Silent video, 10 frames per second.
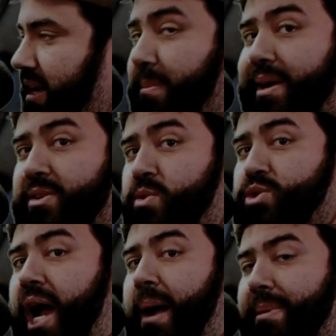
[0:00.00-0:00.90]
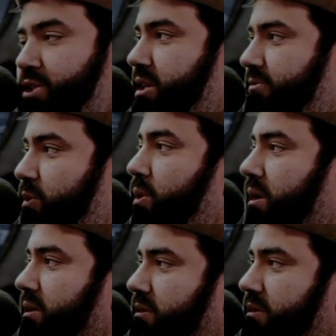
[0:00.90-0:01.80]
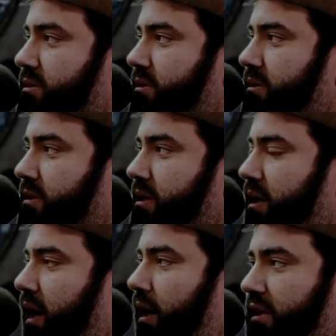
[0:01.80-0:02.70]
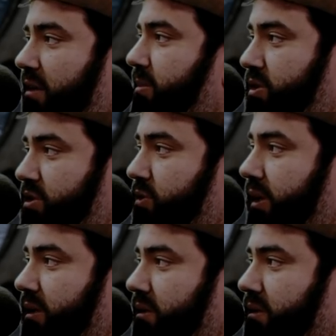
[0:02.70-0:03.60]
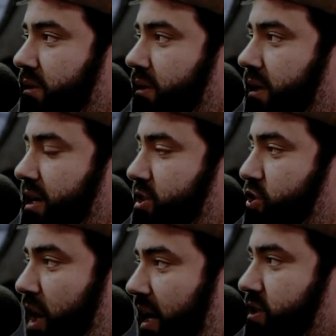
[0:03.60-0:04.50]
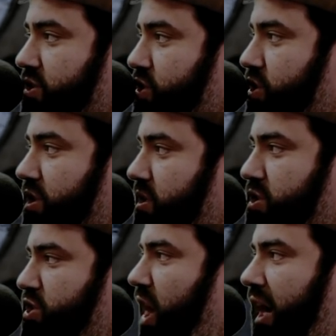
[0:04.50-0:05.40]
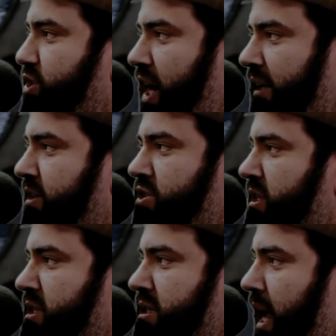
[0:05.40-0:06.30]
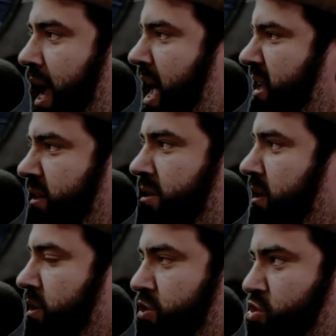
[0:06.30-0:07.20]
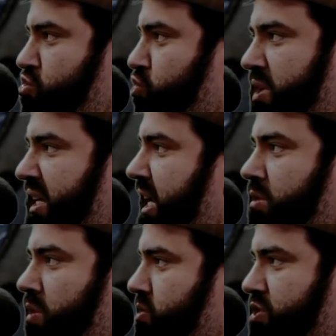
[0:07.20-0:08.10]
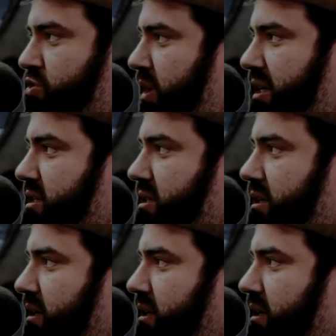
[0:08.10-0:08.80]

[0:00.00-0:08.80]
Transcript: At my new job at G4. Yeah. All I've been doing is shock they'll, they'll never shock, shock challenges and drinking gross drinks